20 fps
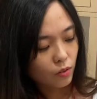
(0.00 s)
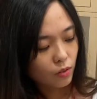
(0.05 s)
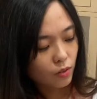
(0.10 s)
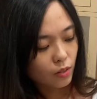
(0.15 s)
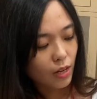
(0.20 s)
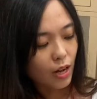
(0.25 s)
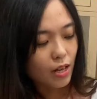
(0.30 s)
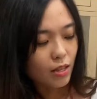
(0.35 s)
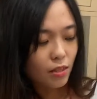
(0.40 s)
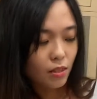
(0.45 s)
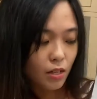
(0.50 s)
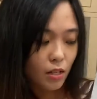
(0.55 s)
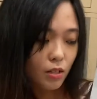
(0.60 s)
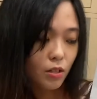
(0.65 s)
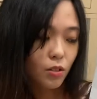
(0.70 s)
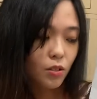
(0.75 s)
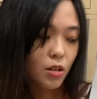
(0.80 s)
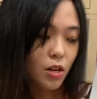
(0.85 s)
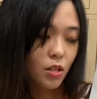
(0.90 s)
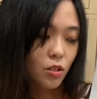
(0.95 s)
Kanda
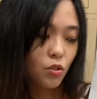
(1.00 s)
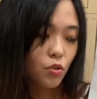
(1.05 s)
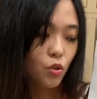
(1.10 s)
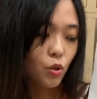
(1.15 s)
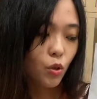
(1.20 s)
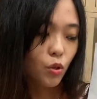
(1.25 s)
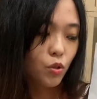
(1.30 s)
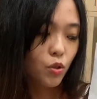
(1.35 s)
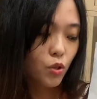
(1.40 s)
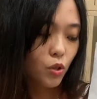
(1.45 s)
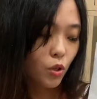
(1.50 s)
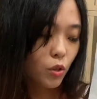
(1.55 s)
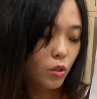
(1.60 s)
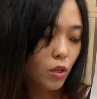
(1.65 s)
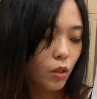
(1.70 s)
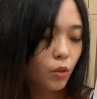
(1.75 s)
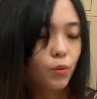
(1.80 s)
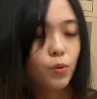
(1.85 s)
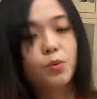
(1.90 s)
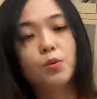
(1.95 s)
Sudacho,
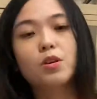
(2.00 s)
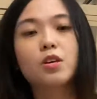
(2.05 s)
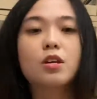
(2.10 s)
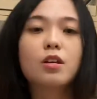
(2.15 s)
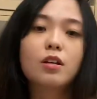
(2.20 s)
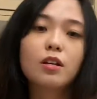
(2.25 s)
Chiyodoku, here